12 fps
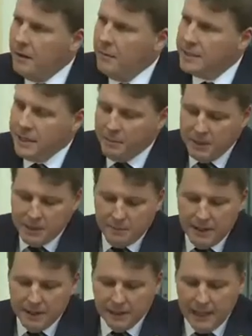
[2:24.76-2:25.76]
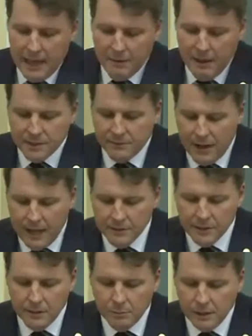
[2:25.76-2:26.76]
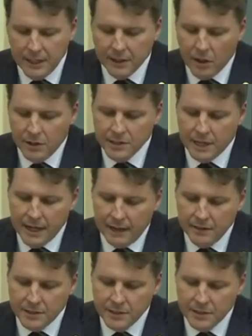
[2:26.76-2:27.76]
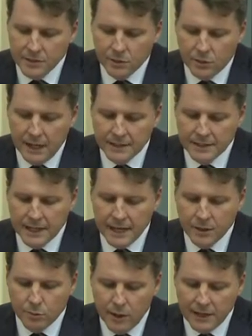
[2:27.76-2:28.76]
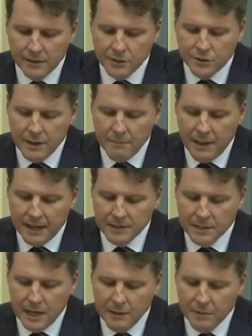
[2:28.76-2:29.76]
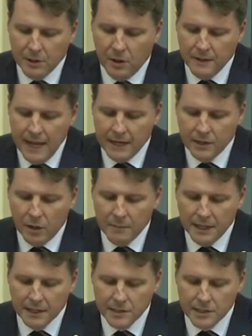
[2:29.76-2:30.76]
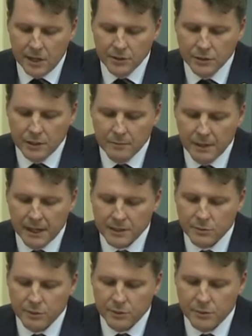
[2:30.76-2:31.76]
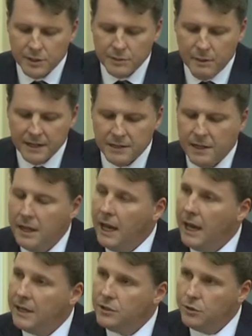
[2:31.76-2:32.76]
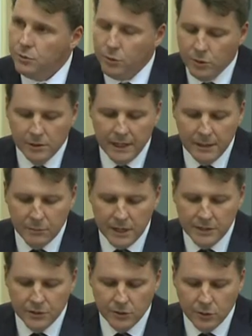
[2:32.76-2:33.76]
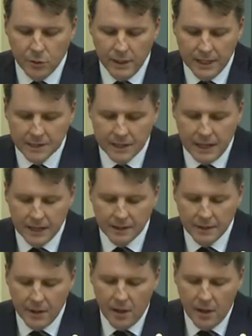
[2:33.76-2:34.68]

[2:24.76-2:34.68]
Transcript: Mr Deputy Speaker, Labor has failed to complete a cost analysis or undertake a regulatory impact statement on the economic and social impacts with respect to rural and regional Queensland.